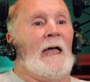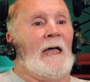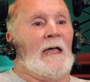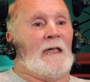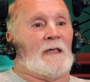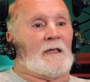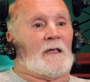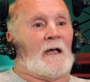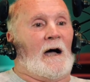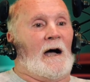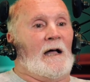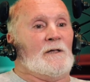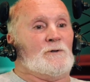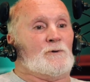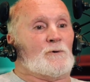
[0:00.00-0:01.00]
and
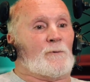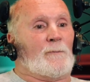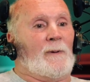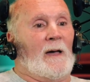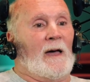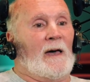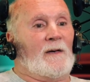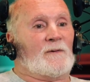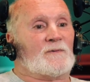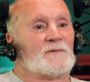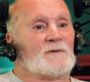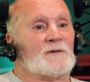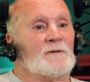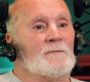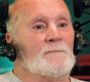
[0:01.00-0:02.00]
guide your
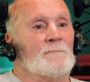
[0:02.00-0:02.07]
paths.